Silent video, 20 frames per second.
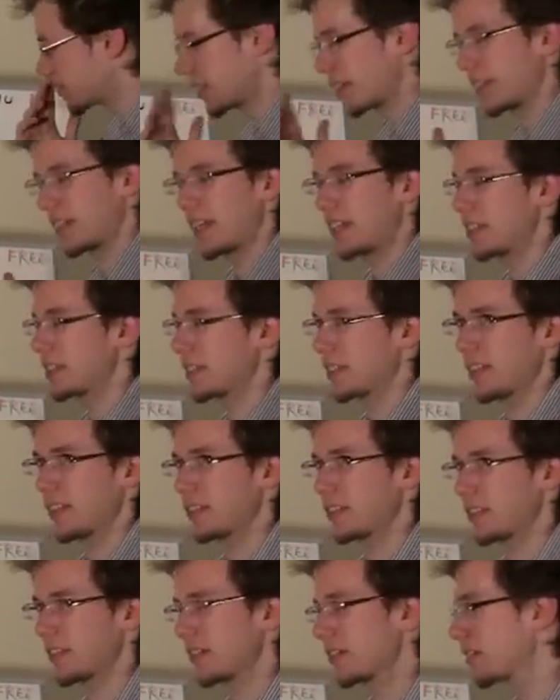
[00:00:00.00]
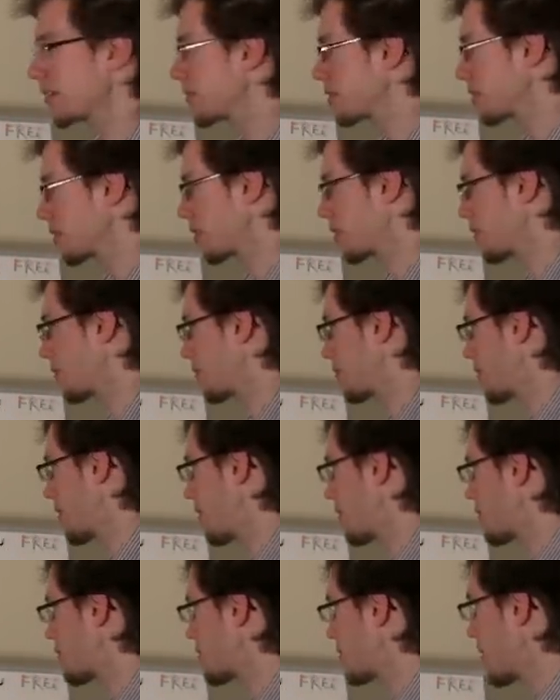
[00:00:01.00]
not key signature, circle of
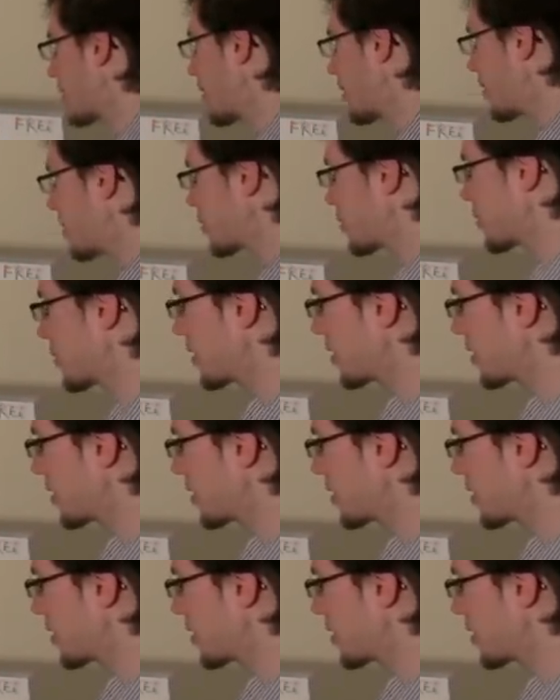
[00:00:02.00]
fifths. So